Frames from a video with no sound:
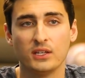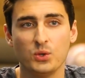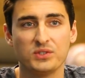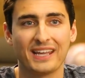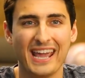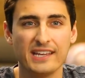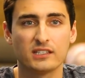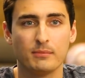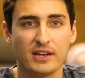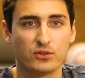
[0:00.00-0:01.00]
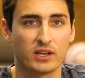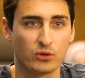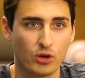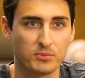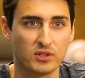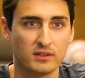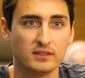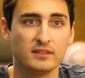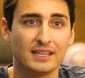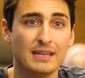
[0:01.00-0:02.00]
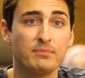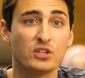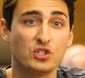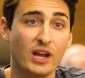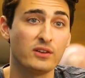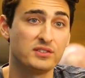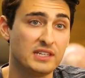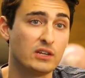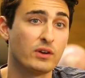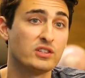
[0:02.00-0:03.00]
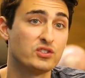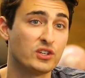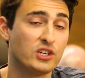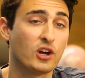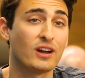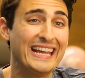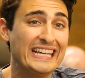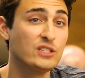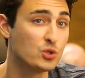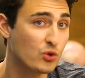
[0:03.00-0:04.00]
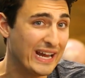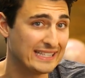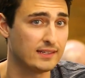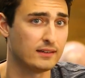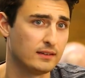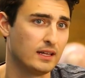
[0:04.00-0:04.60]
using asymmetric encryption to keep the shared secret secure in transit.